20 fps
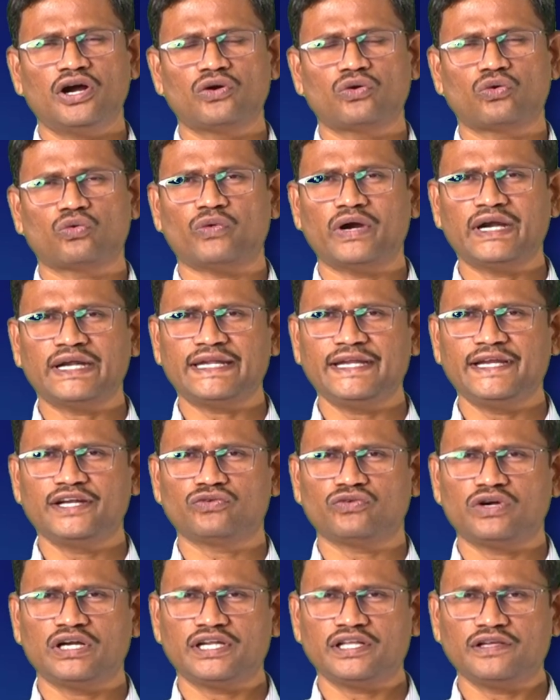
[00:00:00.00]

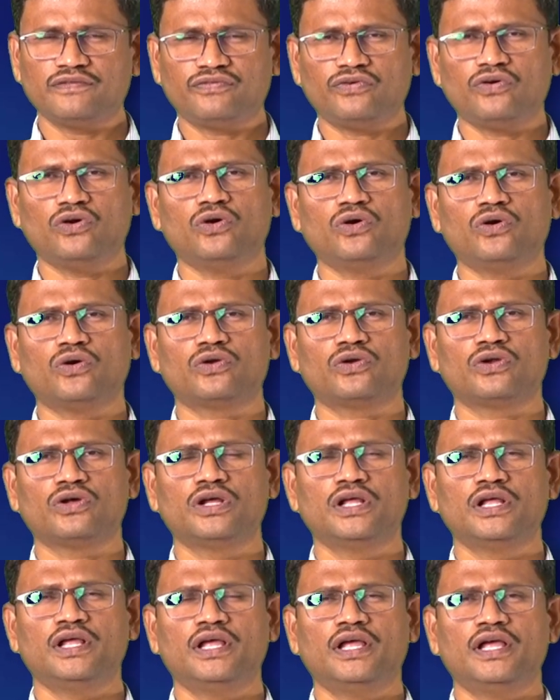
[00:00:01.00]
2024,
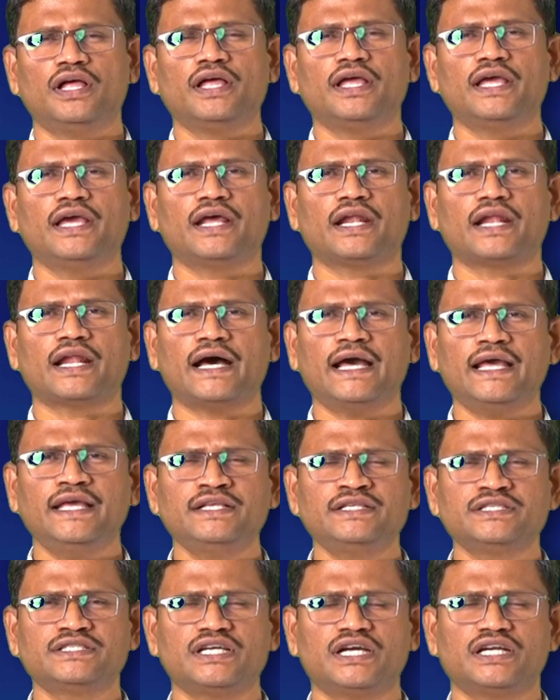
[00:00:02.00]
a
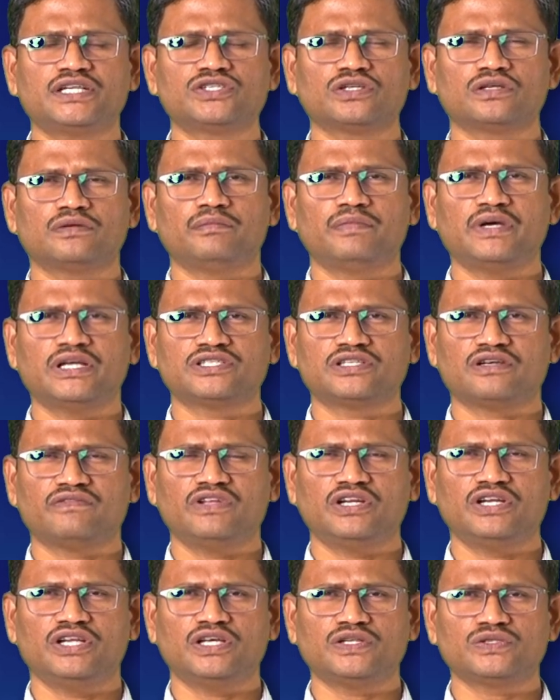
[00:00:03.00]
9-judge bench of the
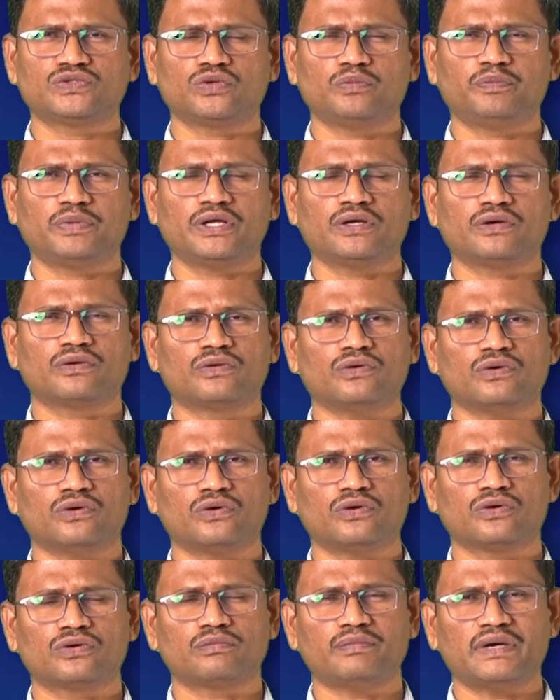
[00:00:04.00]
Indian Supreme
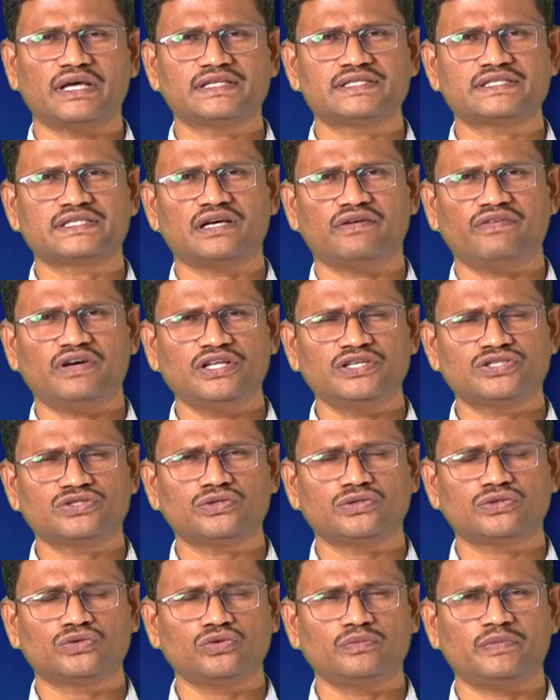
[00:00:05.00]
Court by
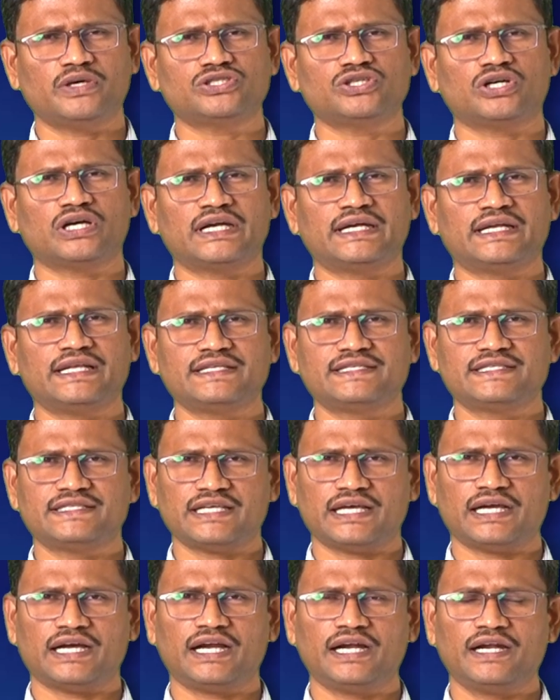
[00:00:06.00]
7:2 majority
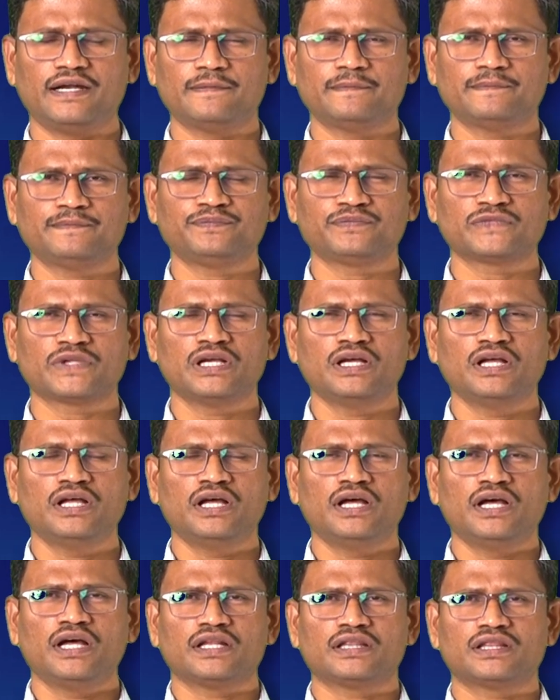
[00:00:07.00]
said
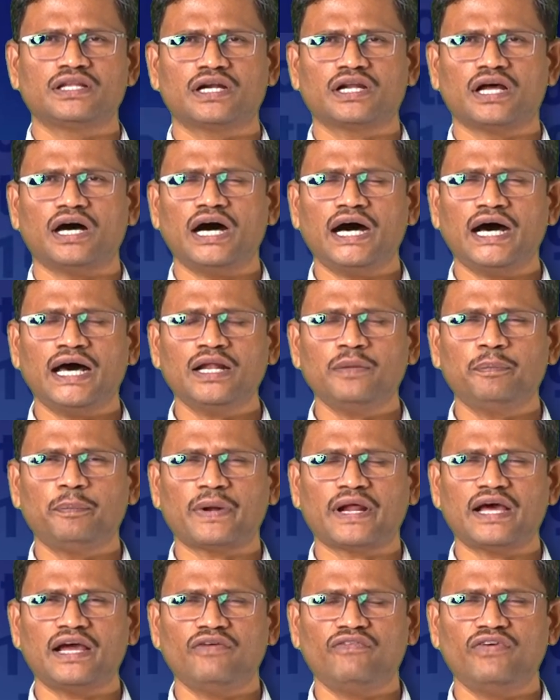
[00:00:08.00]
that all
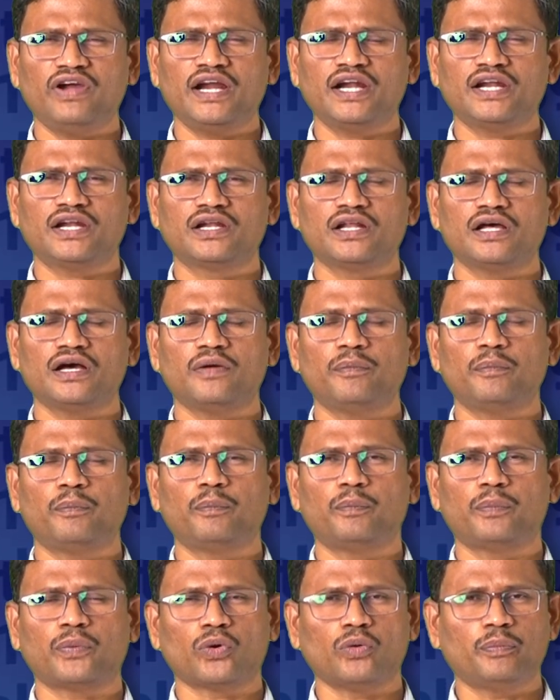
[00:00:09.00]
private
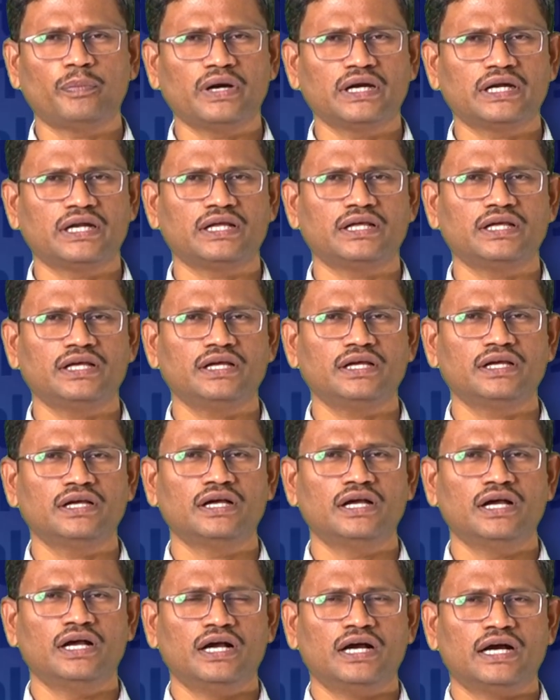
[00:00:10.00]
property
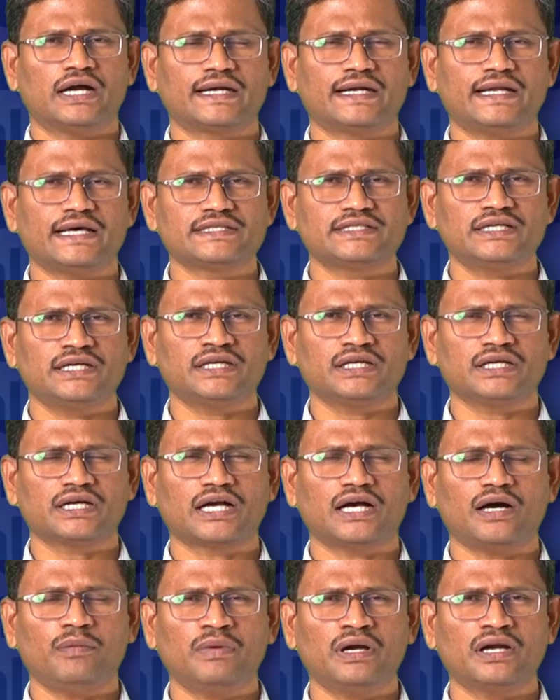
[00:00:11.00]
doesn't
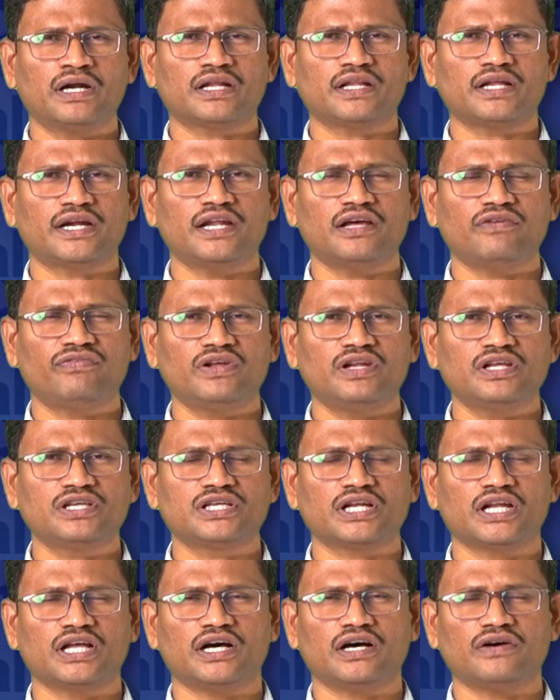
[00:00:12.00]
come under the
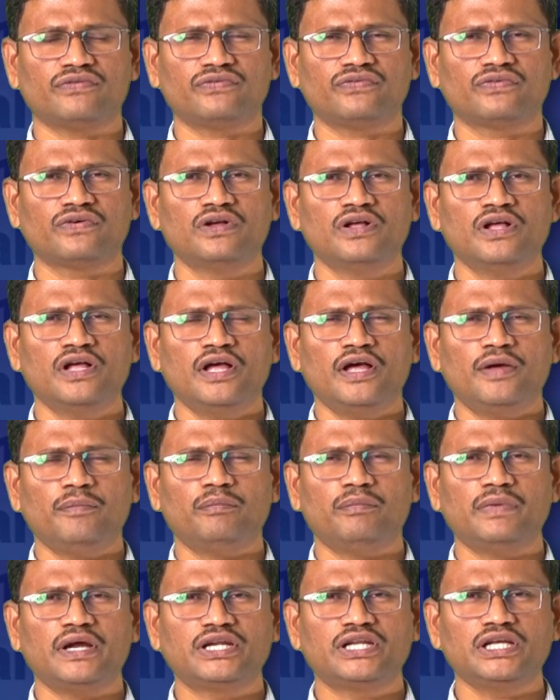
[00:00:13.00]
definition of
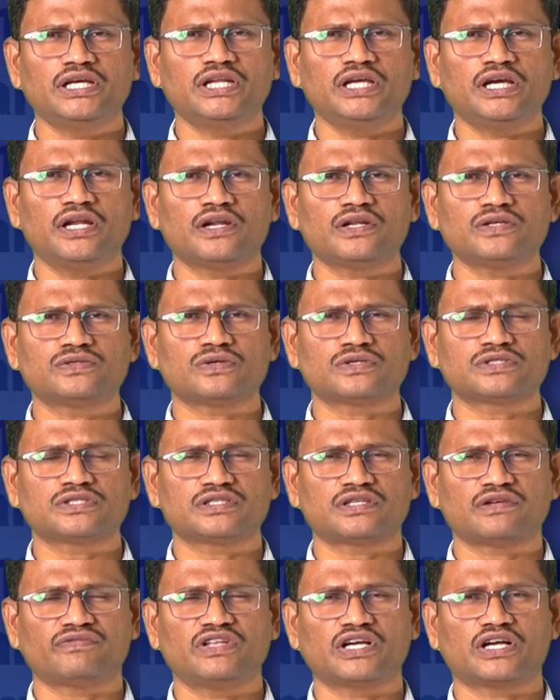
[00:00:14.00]
material resources
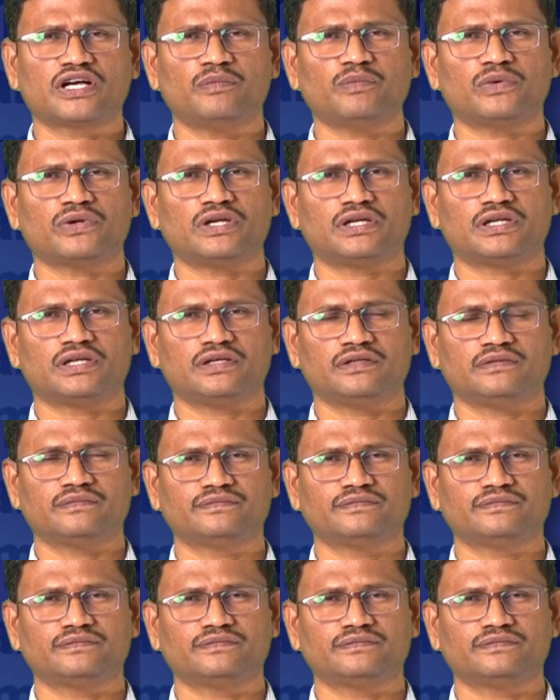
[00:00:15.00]
of the community.